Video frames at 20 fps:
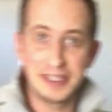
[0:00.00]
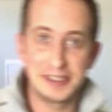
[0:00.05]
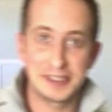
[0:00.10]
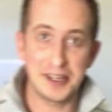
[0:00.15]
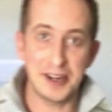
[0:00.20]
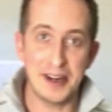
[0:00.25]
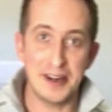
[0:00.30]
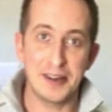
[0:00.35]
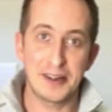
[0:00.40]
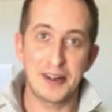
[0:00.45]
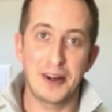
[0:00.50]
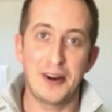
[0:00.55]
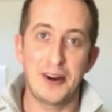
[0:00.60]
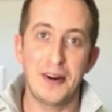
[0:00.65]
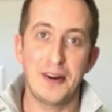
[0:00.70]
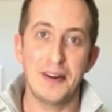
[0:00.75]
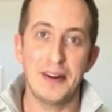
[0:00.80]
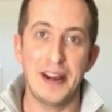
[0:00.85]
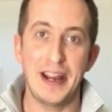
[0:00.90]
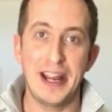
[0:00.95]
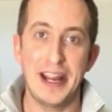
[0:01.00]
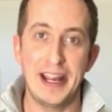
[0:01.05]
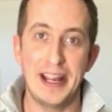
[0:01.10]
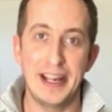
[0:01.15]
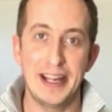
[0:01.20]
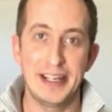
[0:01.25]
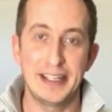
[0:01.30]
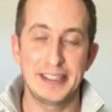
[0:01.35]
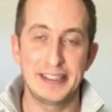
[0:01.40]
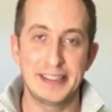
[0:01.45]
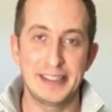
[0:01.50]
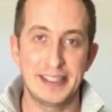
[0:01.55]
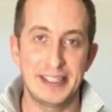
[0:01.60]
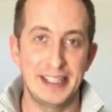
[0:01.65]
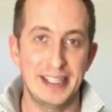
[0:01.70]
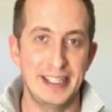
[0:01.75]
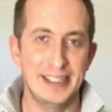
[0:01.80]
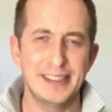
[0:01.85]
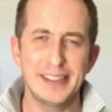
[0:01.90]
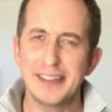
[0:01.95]
entire car, and
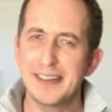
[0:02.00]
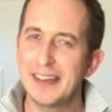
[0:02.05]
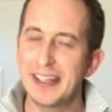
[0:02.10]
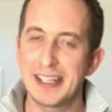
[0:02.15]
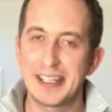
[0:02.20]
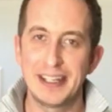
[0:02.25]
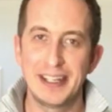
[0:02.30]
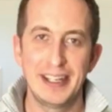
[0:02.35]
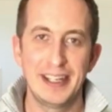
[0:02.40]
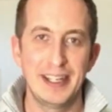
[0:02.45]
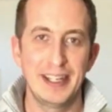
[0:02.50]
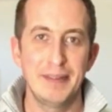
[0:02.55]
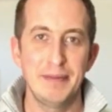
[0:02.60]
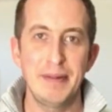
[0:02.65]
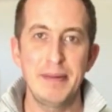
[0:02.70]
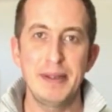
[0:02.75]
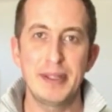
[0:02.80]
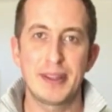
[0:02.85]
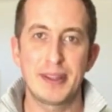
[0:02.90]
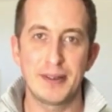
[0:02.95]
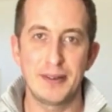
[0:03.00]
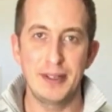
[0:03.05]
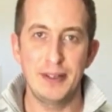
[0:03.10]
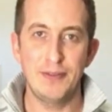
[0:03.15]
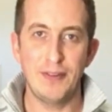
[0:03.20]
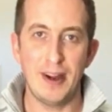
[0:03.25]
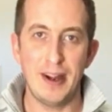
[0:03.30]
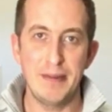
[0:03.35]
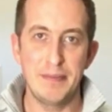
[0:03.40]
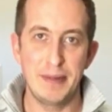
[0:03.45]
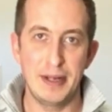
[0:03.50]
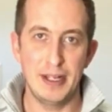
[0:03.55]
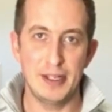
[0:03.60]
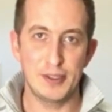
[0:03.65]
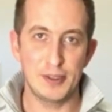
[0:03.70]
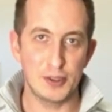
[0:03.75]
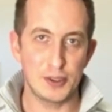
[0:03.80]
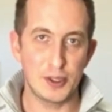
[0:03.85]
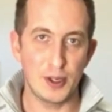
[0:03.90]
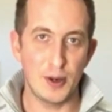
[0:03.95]
it took like maybe 35
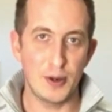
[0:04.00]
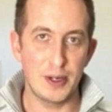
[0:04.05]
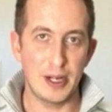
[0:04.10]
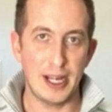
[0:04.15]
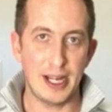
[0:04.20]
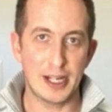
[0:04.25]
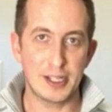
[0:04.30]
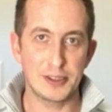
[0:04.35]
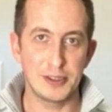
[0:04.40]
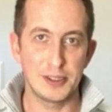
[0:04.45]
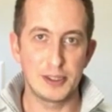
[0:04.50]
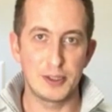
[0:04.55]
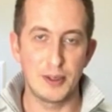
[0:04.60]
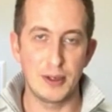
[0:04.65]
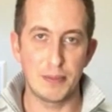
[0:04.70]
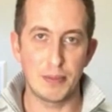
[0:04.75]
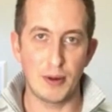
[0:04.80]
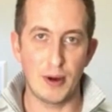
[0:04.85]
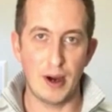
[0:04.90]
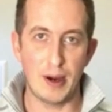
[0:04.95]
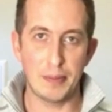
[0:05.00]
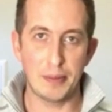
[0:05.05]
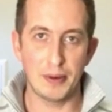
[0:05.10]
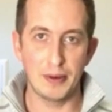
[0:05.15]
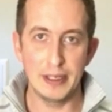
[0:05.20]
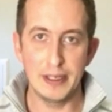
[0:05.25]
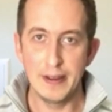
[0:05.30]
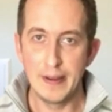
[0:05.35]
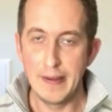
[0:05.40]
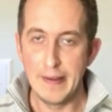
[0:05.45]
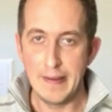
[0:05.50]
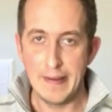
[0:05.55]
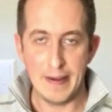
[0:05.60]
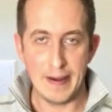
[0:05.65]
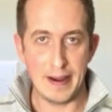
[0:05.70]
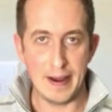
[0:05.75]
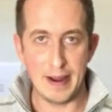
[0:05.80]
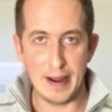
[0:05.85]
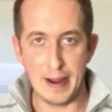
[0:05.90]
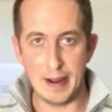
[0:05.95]
minutes or so to actually do it properly.
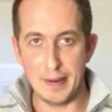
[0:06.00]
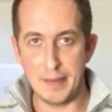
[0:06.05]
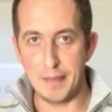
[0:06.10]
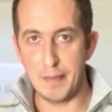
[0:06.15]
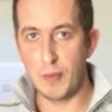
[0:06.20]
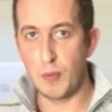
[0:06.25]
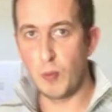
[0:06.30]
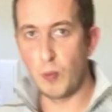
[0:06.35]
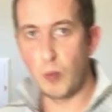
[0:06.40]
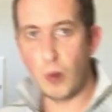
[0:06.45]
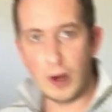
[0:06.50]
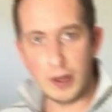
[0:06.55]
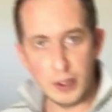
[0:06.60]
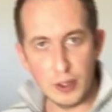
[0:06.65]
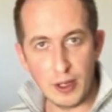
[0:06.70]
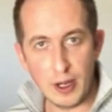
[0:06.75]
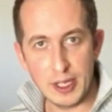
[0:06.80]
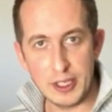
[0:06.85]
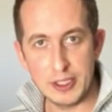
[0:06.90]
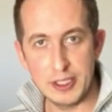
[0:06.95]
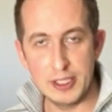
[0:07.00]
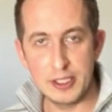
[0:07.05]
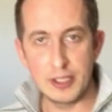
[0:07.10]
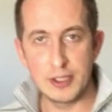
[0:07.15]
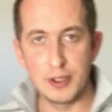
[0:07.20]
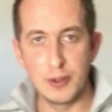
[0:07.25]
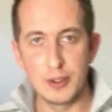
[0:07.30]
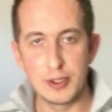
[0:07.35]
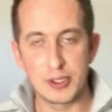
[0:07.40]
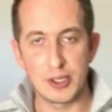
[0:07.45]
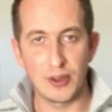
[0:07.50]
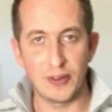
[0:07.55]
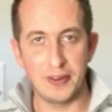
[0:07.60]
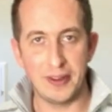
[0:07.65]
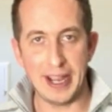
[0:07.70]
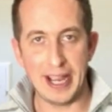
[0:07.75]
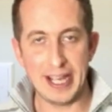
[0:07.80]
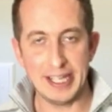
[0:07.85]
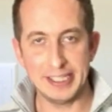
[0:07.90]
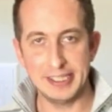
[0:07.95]
What you guys need to do is the
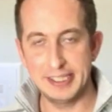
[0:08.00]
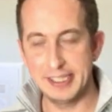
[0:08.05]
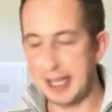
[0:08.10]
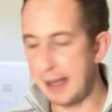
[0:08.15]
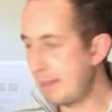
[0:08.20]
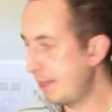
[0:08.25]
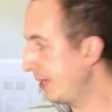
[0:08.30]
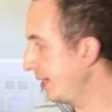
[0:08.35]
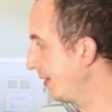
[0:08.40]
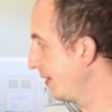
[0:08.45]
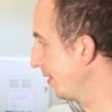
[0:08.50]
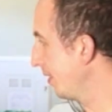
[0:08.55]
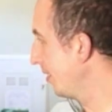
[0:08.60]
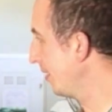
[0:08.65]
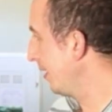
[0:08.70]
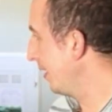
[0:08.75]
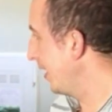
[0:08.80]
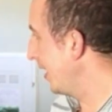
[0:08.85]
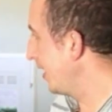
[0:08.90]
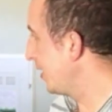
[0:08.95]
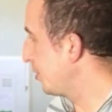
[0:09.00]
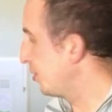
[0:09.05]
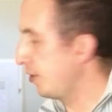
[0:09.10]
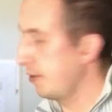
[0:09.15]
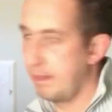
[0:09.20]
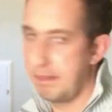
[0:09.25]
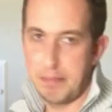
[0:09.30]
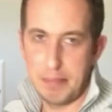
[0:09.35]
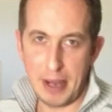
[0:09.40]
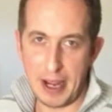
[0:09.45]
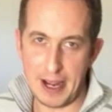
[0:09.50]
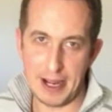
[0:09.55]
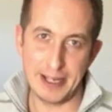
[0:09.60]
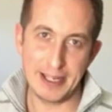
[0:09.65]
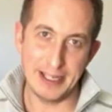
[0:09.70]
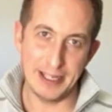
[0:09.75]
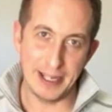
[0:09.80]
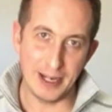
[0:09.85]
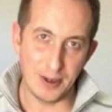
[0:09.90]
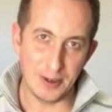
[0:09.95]
last step here is to
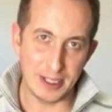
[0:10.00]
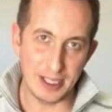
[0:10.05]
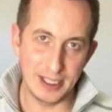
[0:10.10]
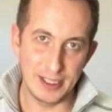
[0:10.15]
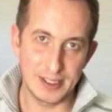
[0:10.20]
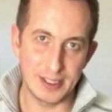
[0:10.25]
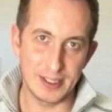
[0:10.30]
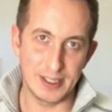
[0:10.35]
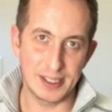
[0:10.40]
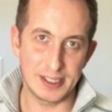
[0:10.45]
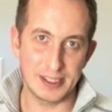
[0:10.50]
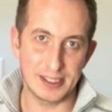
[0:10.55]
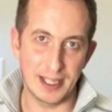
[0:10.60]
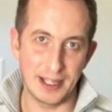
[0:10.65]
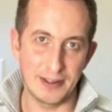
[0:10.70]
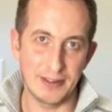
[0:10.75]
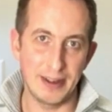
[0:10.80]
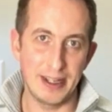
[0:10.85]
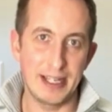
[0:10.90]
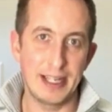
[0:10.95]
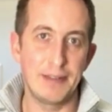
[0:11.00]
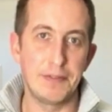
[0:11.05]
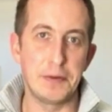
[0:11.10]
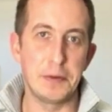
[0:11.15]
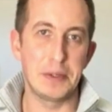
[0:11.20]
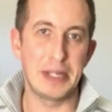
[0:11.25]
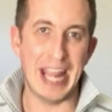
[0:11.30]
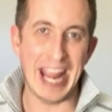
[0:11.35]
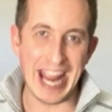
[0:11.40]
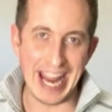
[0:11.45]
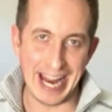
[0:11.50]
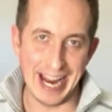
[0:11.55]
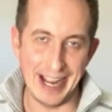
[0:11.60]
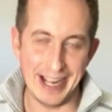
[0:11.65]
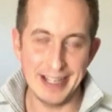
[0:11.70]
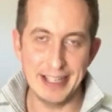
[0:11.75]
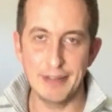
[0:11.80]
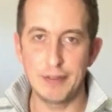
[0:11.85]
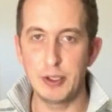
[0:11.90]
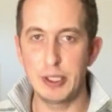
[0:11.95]
back it out into the sunlight if you
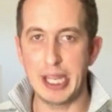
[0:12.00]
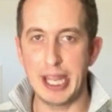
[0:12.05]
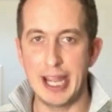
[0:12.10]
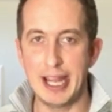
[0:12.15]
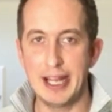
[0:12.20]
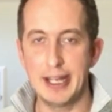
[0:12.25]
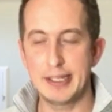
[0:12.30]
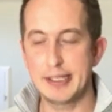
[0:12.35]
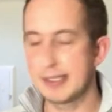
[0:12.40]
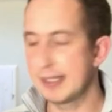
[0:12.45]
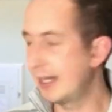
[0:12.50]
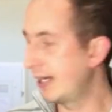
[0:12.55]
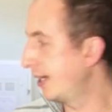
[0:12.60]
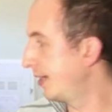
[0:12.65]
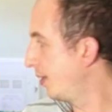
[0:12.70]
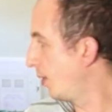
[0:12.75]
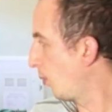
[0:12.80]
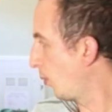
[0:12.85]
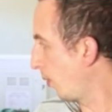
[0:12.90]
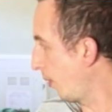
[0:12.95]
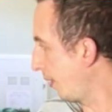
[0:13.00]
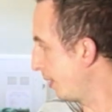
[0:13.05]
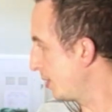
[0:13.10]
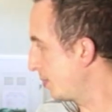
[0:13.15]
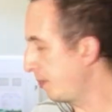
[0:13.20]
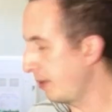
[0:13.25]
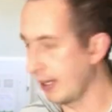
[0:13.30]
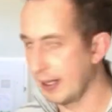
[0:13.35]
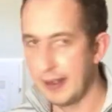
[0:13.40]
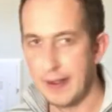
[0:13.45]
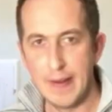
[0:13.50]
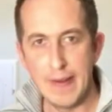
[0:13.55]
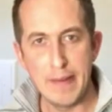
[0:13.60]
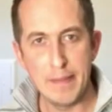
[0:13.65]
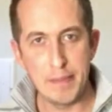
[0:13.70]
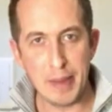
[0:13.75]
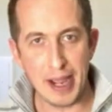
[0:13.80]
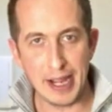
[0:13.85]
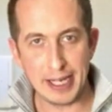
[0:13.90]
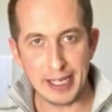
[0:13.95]
can. If you can't, no worries, but
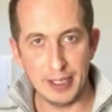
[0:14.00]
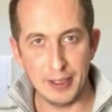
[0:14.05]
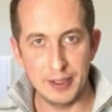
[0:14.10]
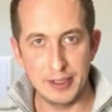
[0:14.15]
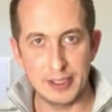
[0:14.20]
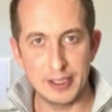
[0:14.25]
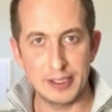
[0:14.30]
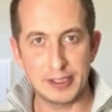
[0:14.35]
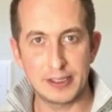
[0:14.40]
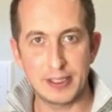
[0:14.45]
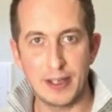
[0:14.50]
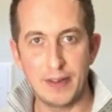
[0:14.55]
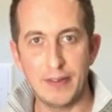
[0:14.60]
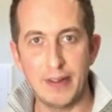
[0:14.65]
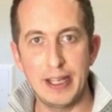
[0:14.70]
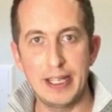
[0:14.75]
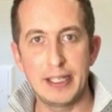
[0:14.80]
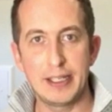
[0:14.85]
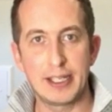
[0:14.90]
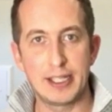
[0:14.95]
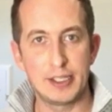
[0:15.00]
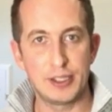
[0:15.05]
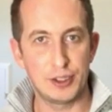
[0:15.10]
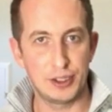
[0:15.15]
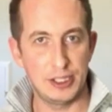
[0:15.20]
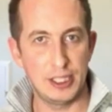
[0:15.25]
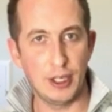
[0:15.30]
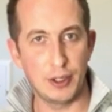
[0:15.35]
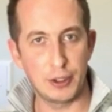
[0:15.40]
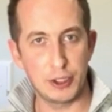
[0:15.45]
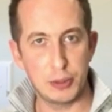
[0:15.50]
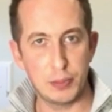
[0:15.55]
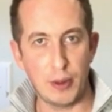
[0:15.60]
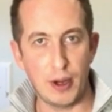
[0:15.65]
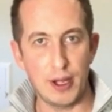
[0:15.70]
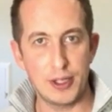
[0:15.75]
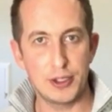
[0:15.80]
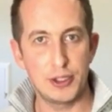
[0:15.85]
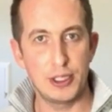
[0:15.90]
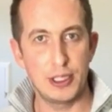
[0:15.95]
back it out into the sunlight, because you'll see all the
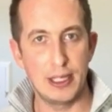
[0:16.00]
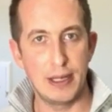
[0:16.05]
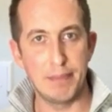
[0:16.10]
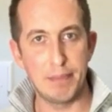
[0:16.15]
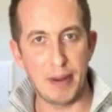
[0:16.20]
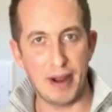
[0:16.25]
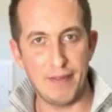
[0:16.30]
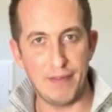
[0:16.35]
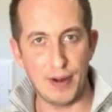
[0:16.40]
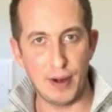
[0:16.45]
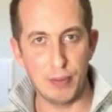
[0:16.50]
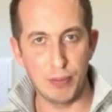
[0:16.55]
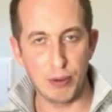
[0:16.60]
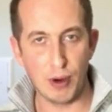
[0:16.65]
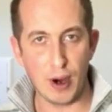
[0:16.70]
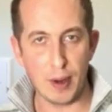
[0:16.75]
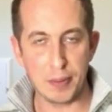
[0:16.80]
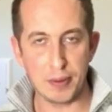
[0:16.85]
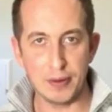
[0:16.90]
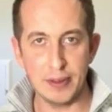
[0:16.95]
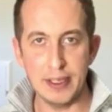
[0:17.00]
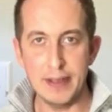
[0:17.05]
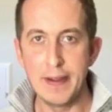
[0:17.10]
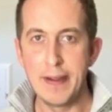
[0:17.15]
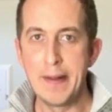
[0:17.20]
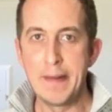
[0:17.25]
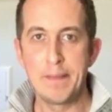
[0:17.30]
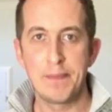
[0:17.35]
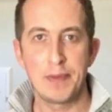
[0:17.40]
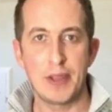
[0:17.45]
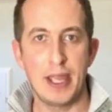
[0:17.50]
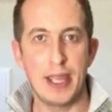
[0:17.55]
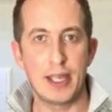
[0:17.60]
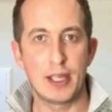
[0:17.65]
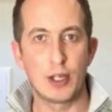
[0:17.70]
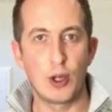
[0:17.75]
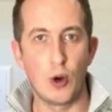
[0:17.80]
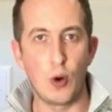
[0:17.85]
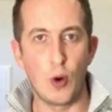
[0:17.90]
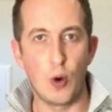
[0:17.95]
spots that you didn't buff out properly,
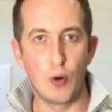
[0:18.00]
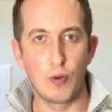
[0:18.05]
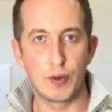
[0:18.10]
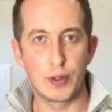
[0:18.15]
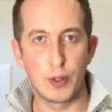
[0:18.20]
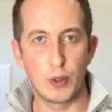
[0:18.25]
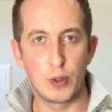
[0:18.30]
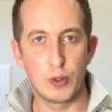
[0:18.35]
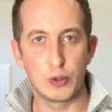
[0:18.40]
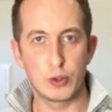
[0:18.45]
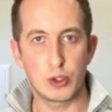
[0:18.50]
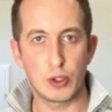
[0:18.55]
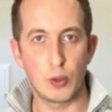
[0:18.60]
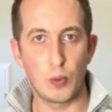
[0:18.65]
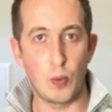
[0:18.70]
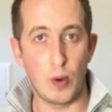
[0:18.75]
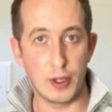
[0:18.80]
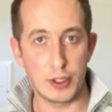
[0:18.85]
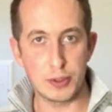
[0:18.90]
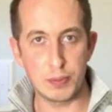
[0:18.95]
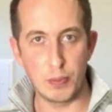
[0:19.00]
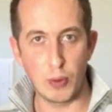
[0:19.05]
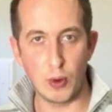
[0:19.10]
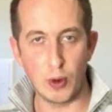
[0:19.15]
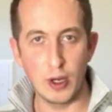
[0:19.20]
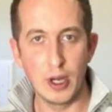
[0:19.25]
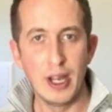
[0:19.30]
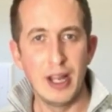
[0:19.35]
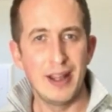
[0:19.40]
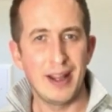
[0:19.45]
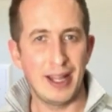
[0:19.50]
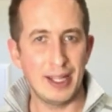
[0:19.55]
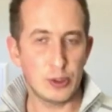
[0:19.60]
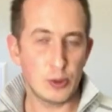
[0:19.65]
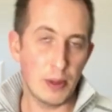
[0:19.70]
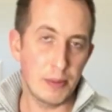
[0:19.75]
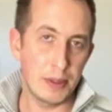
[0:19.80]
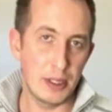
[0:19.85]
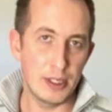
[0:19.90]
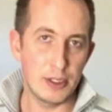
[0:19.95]
and go over those once more. That's
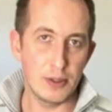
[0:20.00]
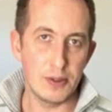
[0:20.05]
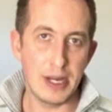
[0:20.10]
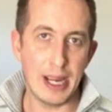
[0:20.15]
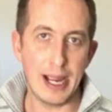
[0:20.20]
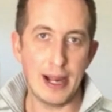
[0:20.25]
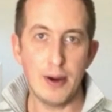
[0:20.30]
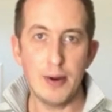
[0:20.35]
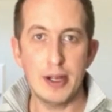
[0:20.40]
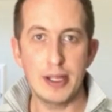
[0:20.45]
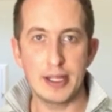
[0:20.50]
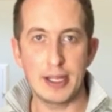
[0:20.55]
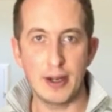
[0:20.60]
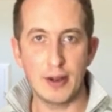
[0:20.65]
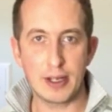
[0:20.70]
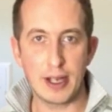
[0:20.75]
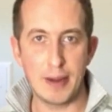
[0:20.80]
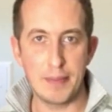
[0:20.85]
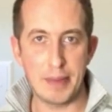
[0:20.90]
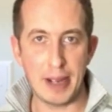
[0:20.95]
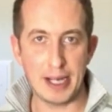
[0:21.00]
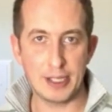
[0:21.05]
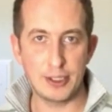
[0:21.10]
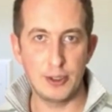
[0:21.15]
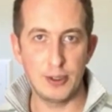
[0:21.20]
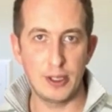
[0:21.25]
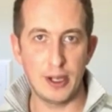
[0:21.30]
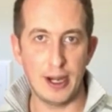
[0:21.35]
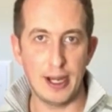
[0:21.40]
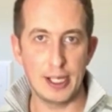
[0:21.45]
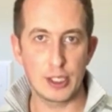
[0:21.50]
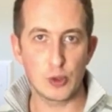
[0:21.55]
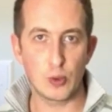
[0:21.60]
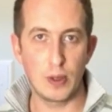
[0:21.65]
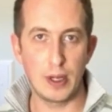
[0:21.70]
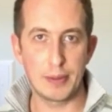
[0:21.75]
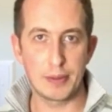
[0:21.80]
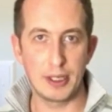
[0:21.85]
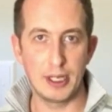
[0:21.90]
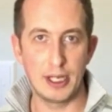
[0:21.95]
what I'm going to do now, and then I'll come back to you guys
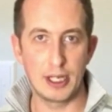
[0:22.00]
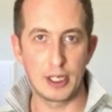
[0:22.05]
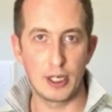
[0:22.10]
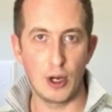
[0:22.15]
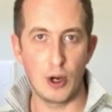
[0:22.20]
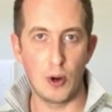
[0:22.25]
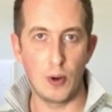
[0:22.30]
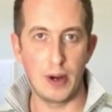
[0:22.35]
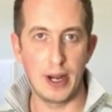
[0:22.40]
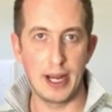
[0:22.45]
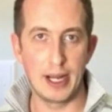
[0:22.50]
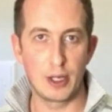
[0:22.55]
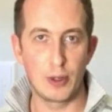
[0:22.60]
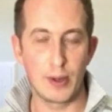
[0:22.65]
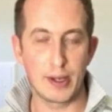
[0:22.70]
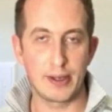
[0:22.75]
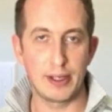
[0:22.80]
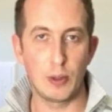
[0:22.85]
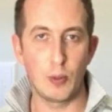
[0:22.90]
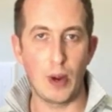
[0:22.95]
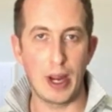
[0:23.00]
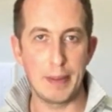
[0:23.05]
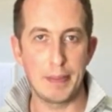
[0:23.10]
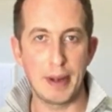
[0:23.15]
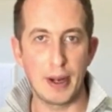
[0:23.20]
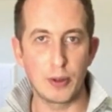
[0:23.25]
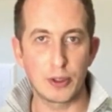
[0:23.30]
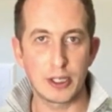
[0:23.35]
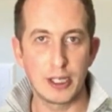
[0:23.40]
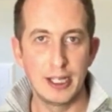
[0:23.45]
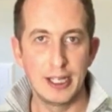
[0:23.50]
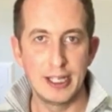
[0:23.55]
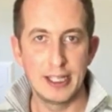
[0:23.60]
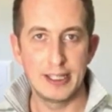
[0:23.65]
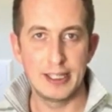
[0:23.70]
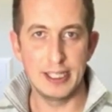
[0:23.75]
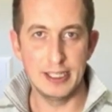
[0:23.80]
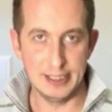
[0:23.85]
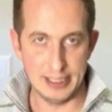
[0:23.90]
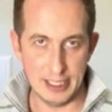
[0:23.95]
when I'm going to go and quickly wipe out
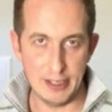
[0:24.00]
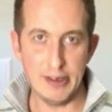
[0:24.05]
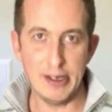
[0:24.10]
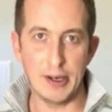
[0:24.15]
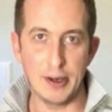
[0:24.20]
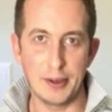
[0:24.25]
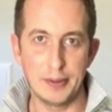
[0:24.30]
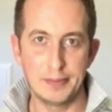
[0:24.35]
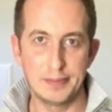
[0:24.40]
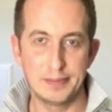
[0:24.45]
the interior.